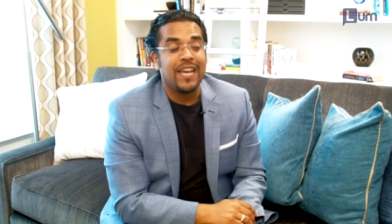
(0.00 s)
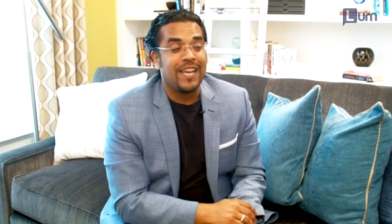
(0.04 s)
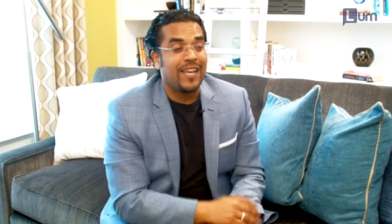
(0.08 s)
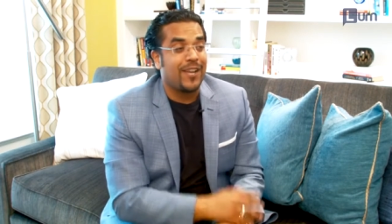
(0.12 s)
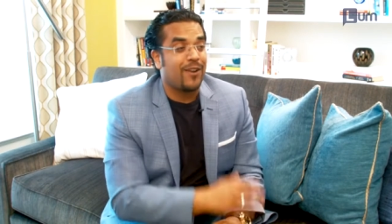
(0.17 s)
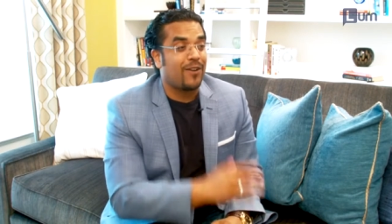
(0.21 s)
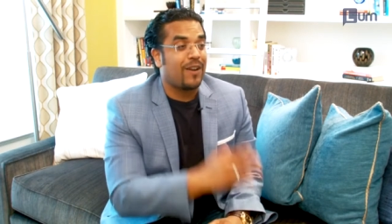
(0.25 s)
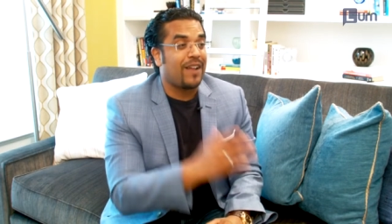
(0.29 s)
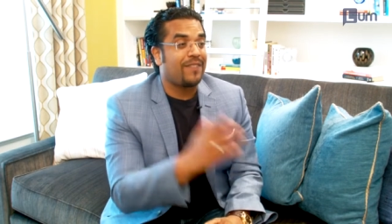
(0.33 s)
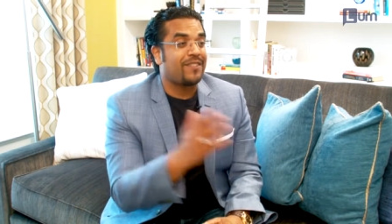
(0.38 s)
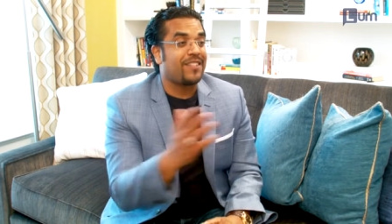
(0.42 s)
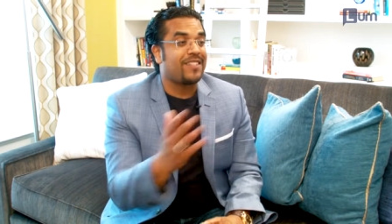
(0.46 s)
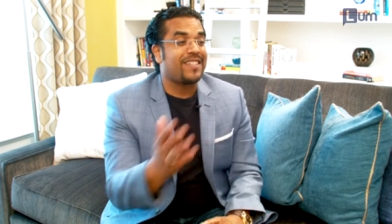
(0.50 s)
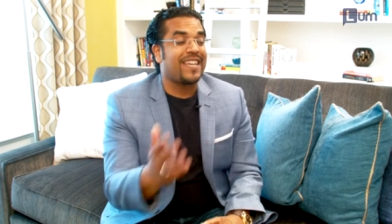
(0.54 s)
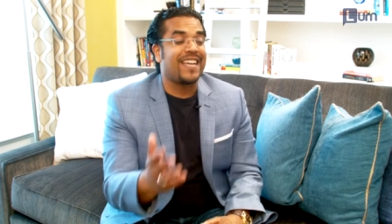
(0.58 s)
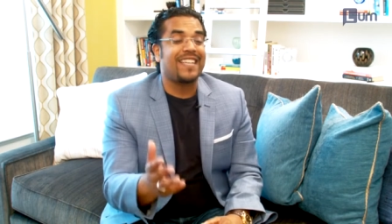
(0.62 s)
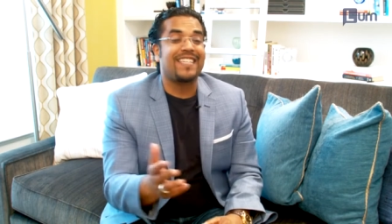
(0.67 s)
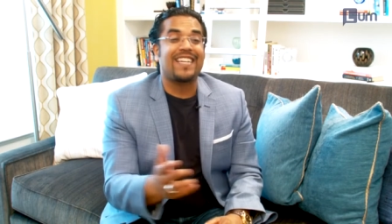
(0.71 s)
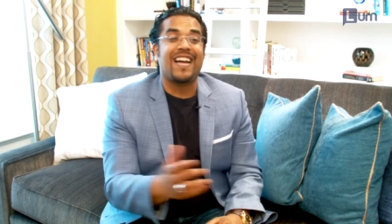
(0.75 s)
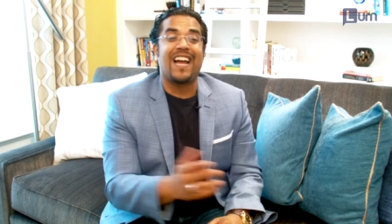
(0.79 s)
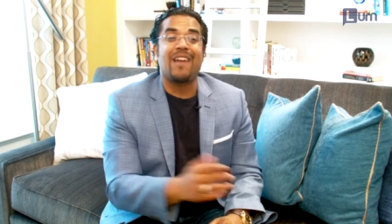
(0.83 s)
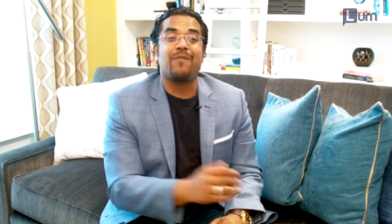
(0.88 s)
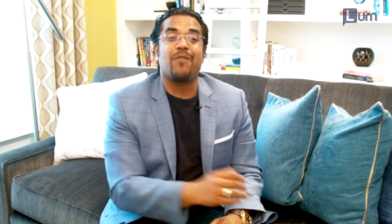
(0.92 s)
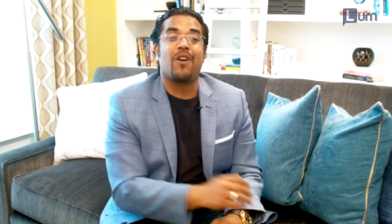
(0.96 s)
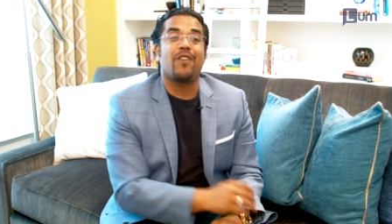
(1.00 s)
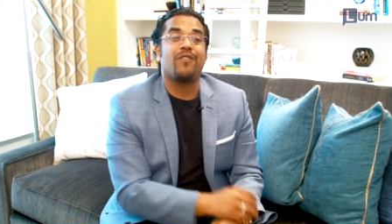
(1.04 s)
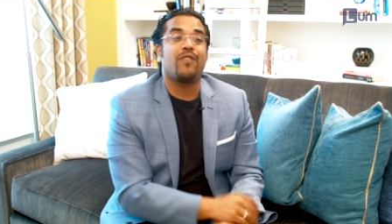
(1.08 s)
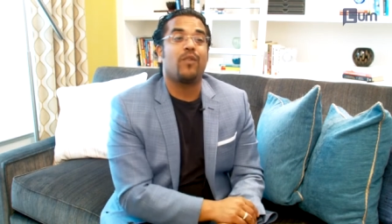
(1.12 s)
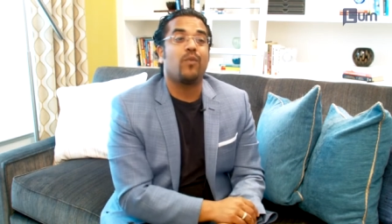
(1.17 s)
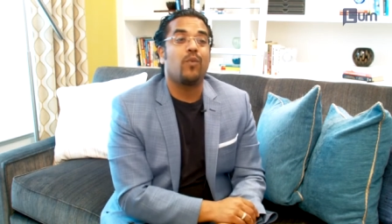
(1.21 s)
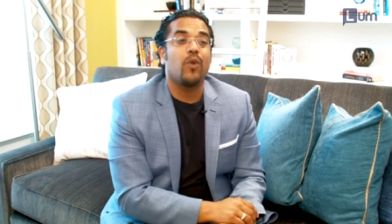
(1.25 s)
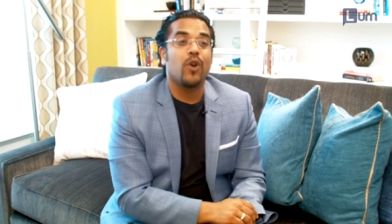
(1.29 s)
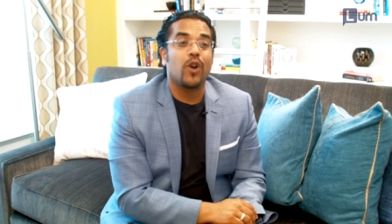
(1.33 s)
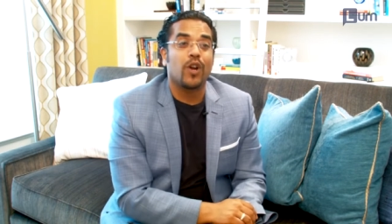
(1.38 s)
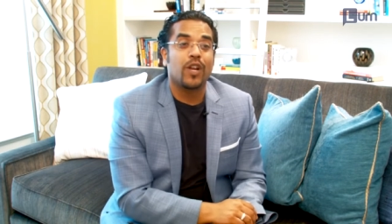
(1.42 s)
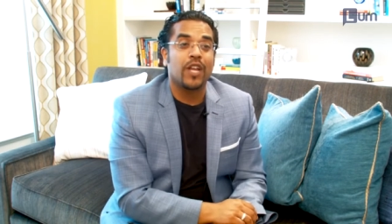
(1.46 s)
You don't have to take time off
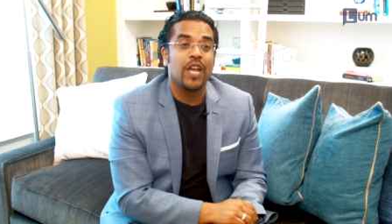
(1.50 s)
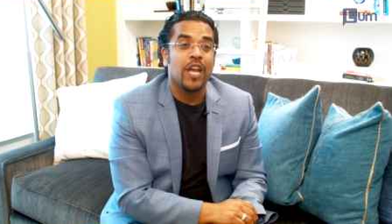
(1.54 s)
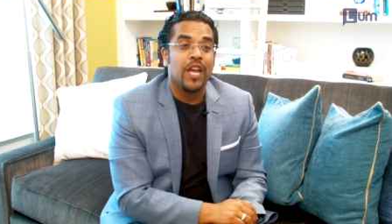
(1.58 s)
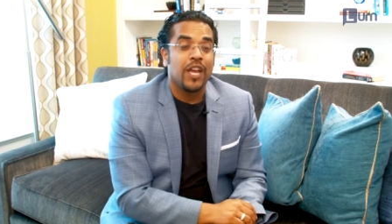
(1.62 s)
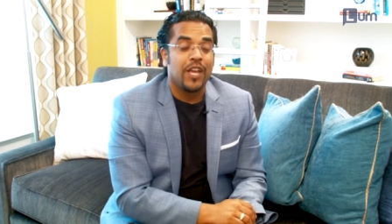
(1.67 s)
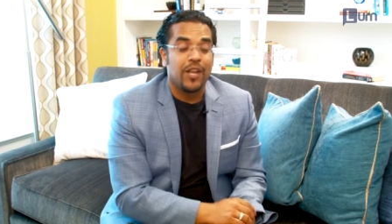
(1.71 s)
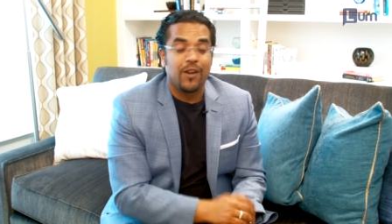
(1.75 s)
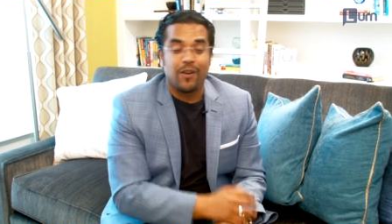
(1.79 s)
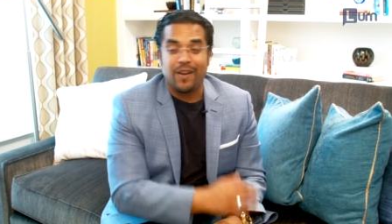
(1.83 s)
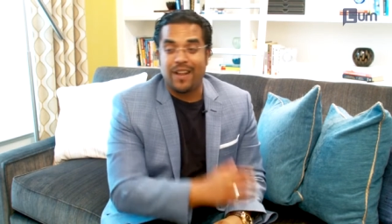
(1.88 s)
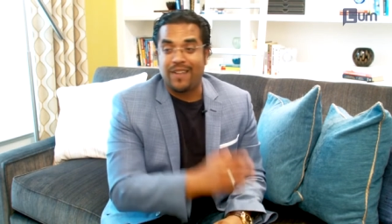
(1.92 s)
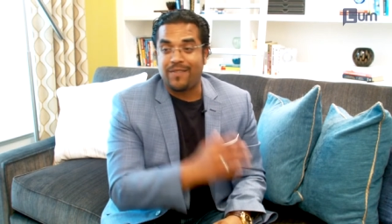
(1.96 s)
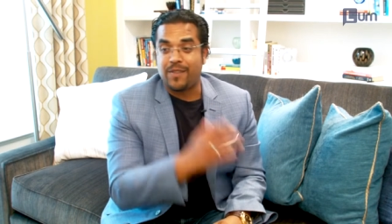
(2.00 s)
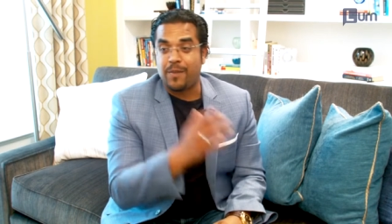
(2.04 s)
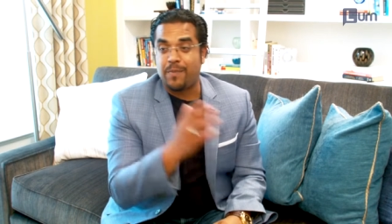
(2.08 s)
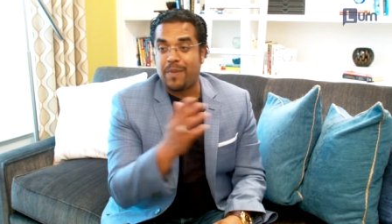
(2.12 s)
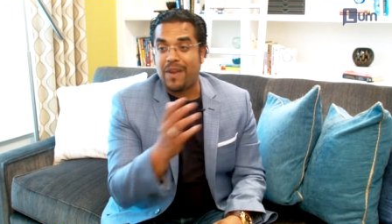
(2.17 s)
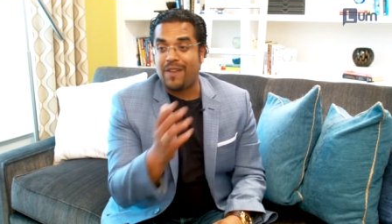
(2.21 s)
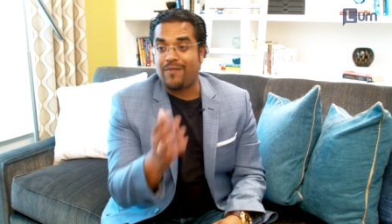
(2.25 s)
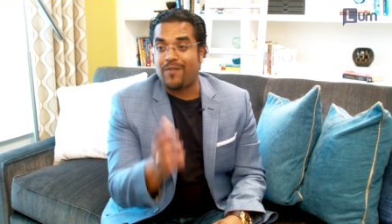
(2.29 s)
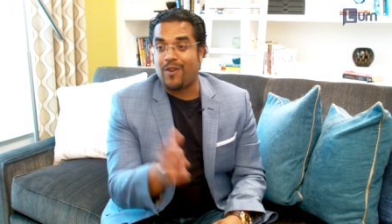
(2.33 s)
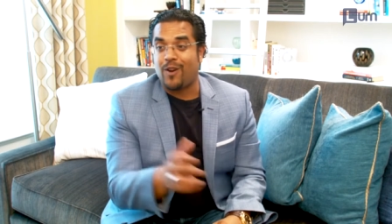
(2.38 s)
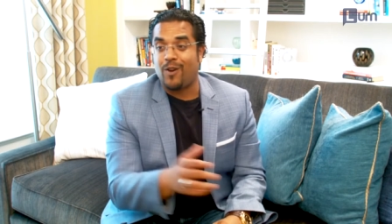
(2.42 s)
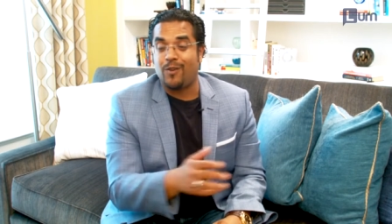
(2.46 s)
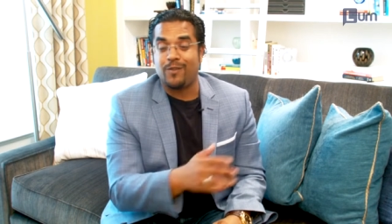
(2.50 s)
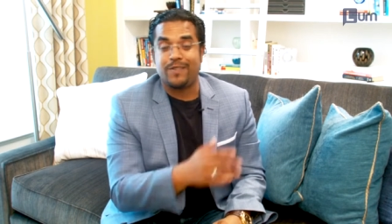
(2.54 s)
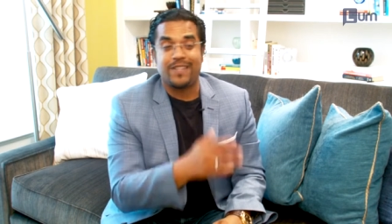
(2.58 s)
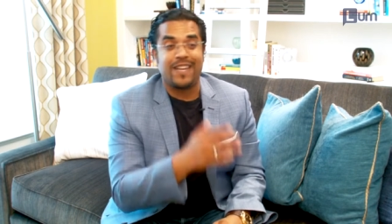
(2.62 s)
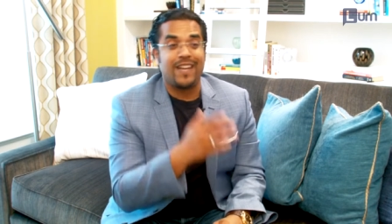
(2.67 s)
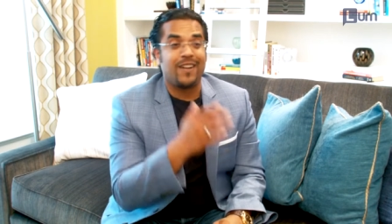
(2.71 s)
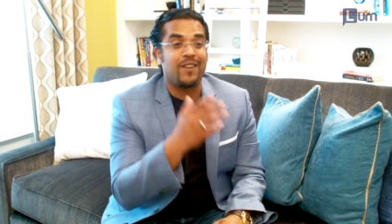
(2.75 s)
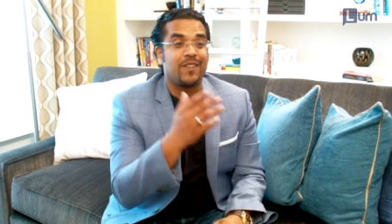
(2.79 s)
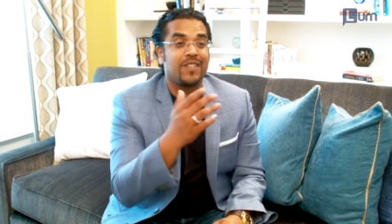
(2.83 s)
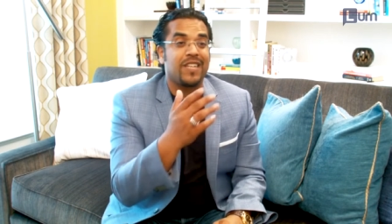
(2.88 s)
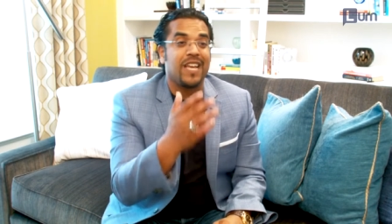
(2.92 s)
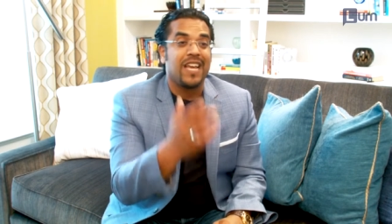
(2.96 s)
of work. You don't have to pay for
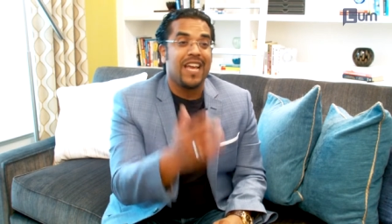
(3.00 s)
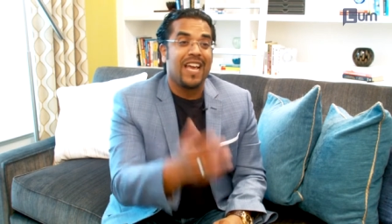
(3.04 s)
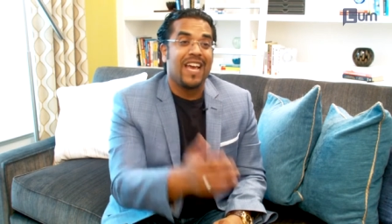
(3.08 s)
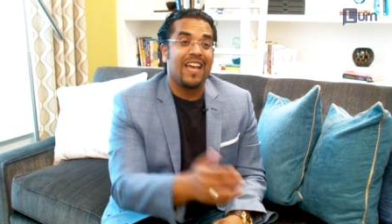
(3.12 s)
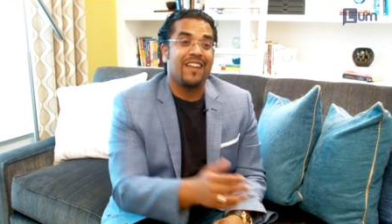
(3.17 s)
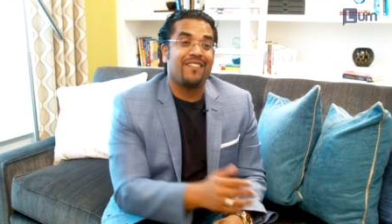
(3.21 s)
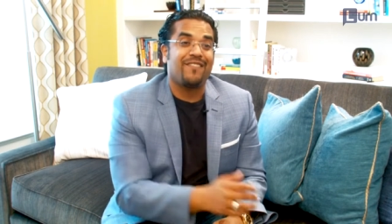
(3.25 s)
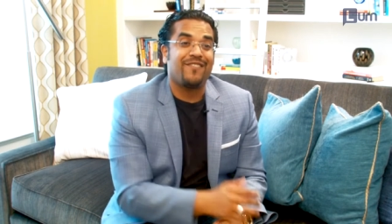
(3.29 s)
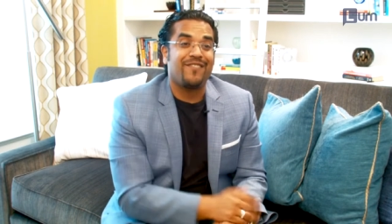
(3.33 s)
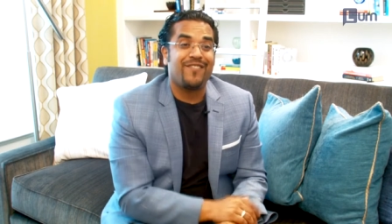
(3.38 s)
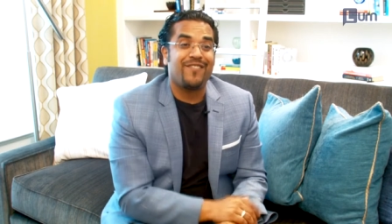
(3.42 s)
hotels and